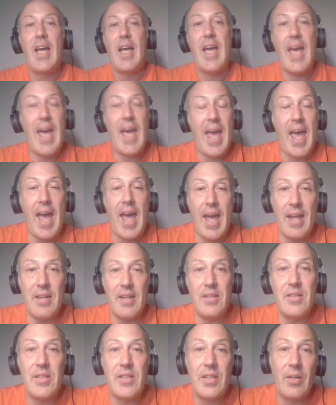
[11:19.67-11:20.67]

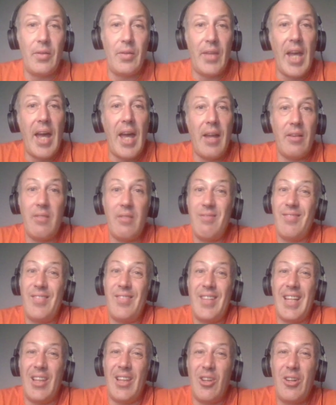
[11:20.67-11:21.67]
and that
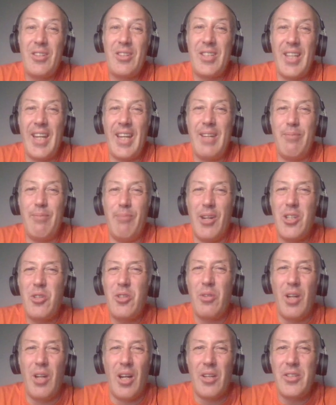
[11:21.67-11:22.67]
it looks like
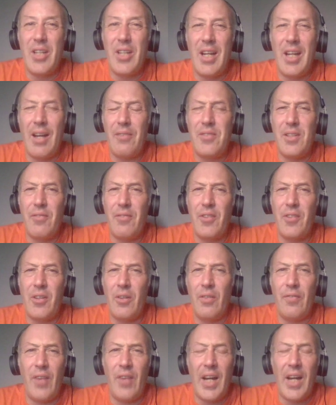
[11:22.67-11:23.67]
Montreal is going to have
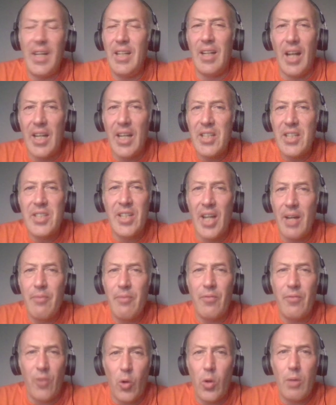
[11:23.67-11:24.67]
difficult finding ice
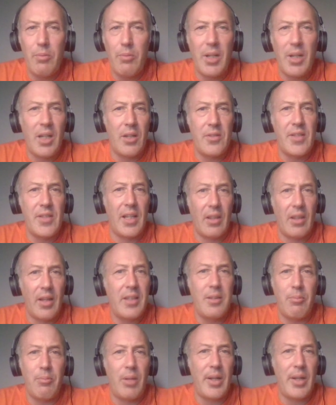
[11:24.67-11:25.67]
time for because they
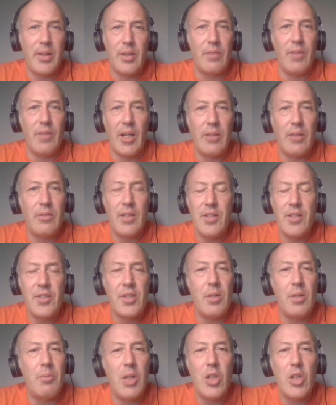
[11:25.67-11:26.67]
like to play their veterans
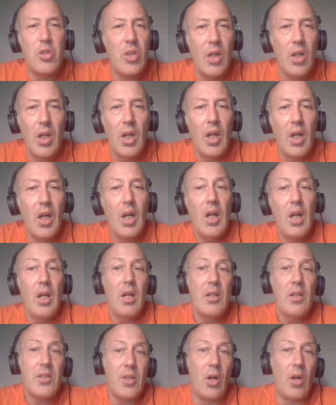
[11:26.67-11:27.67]
so much.
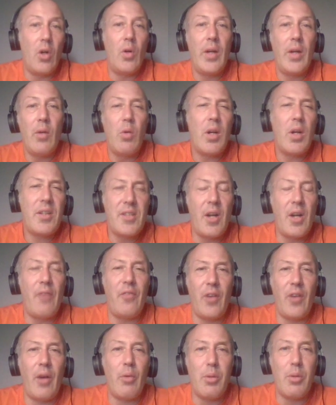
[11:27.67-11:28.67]
So it works out
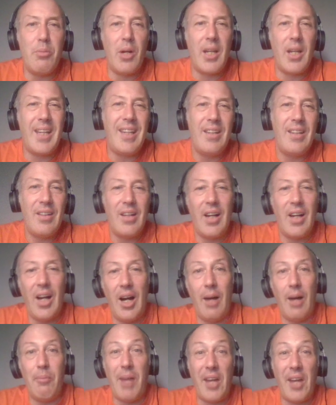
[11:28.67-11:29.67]
for everybody.
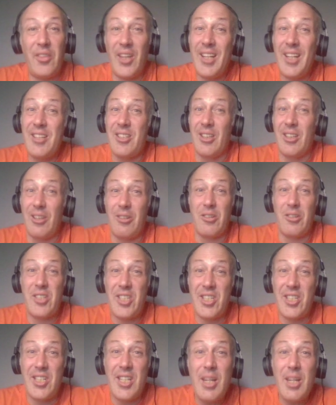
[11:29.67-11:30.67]
Um, I think it's a little
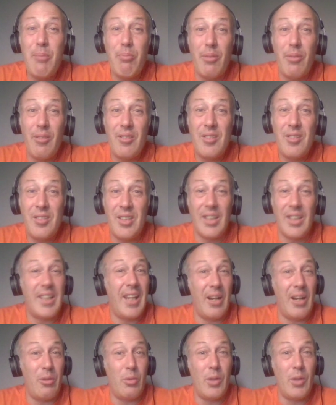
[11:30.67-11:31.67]
steep to
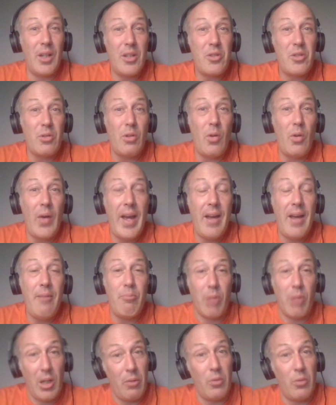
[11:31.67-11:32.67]
get rid of
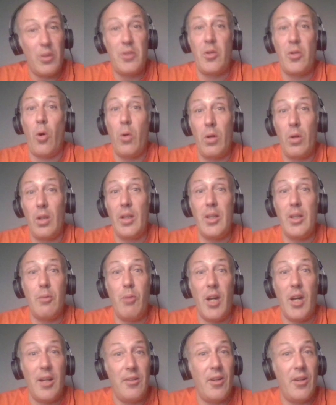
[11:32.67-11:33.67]
Drouin, but it would totally
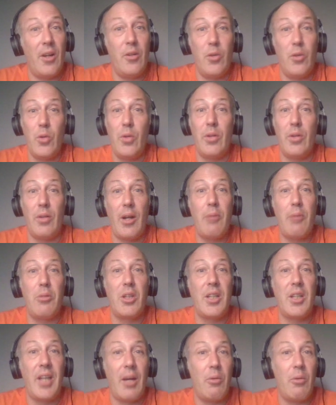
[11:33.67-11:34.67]
depend on who they're able
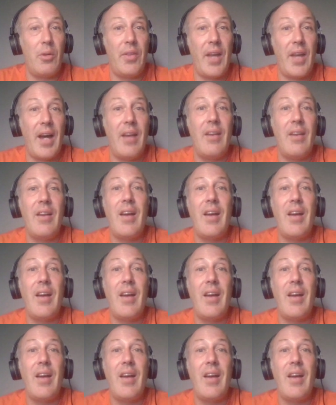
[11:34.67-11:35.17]
to get with that